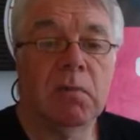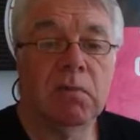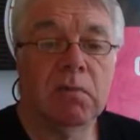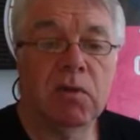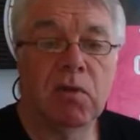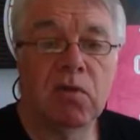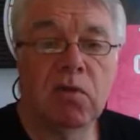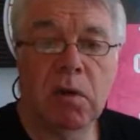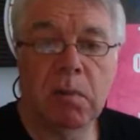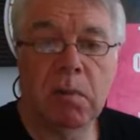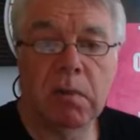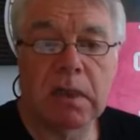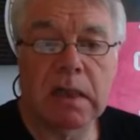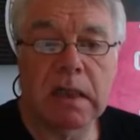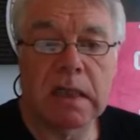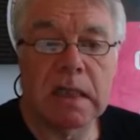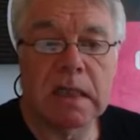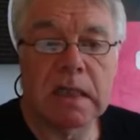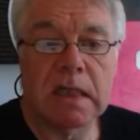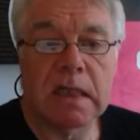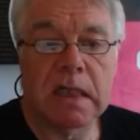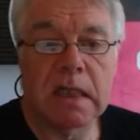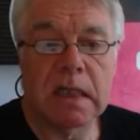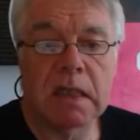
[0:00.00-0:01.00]
But the trouble
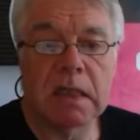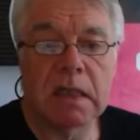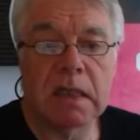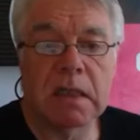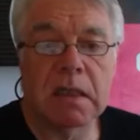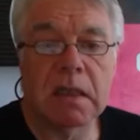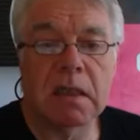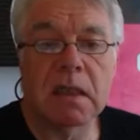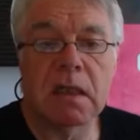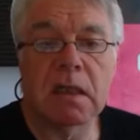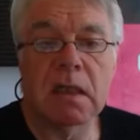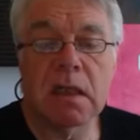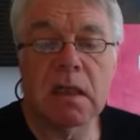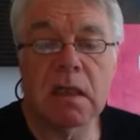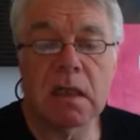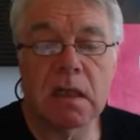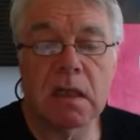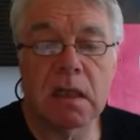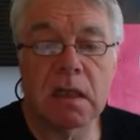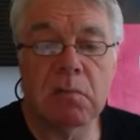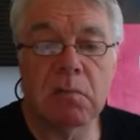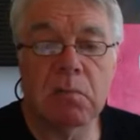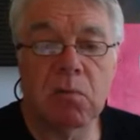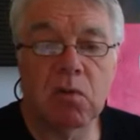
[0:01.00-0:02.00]
is
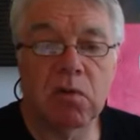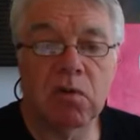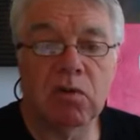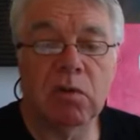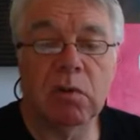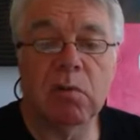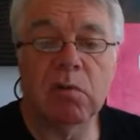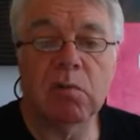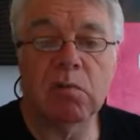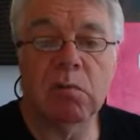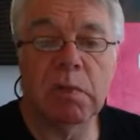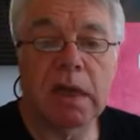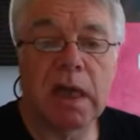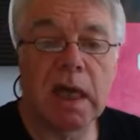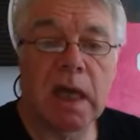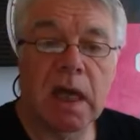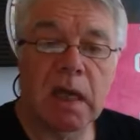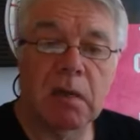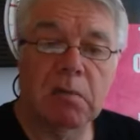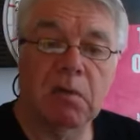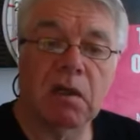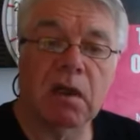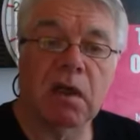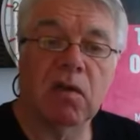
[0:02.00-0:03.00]
that what seems to be
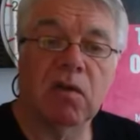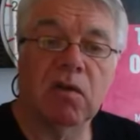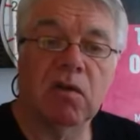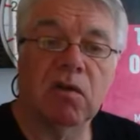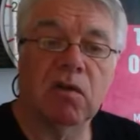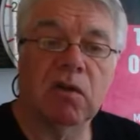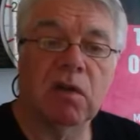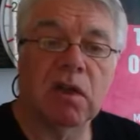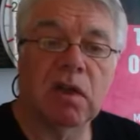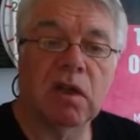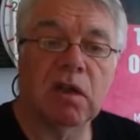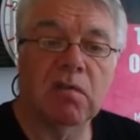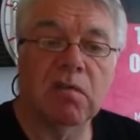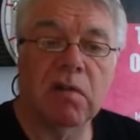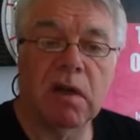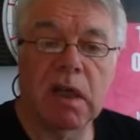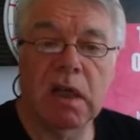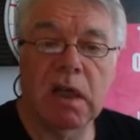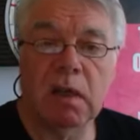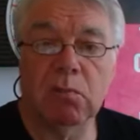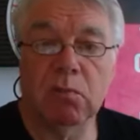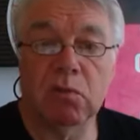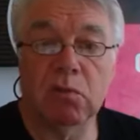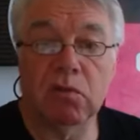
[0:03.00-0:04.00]
happening is that the
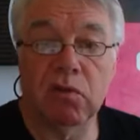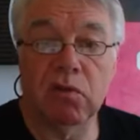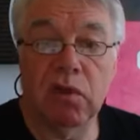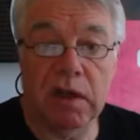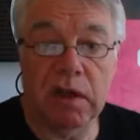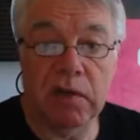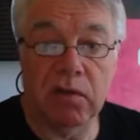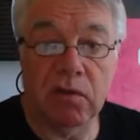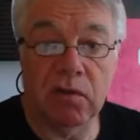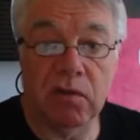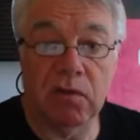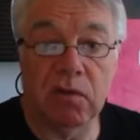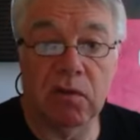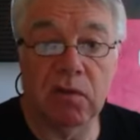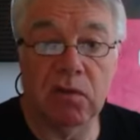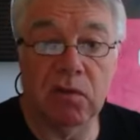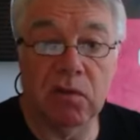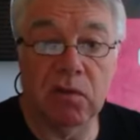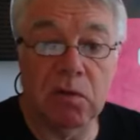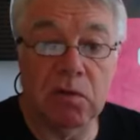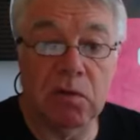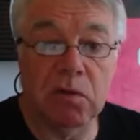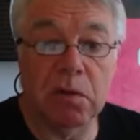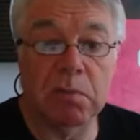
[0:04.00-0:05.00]
available tests
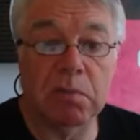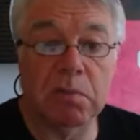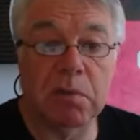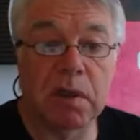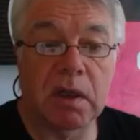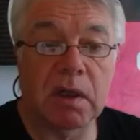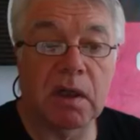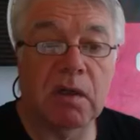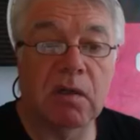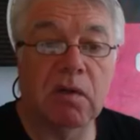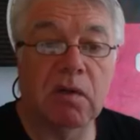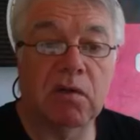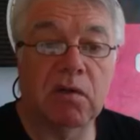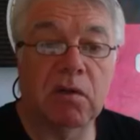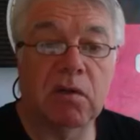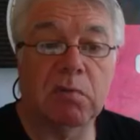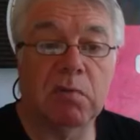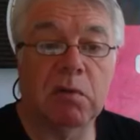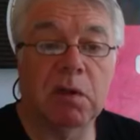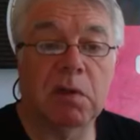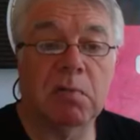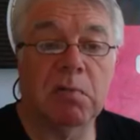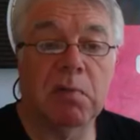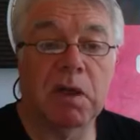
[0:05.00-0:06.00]
that do appear seem
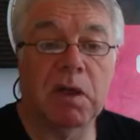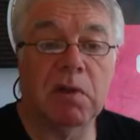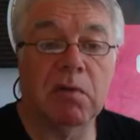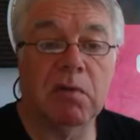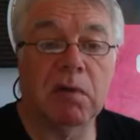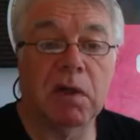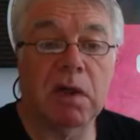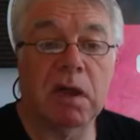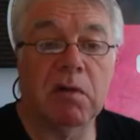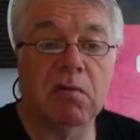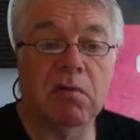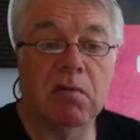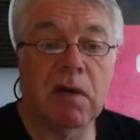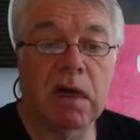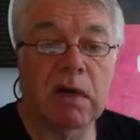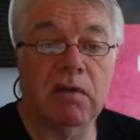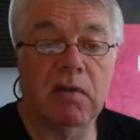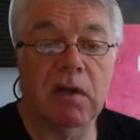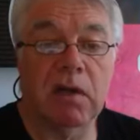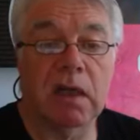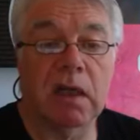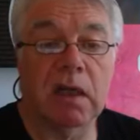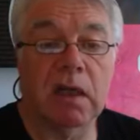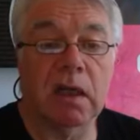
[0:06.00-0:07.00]
to be appearing
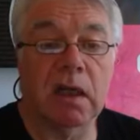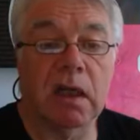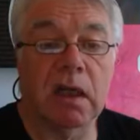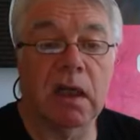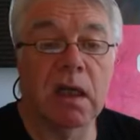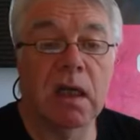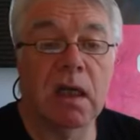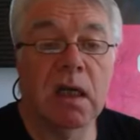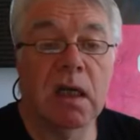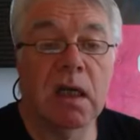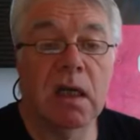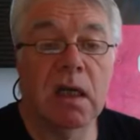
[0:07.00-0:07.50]
erratically.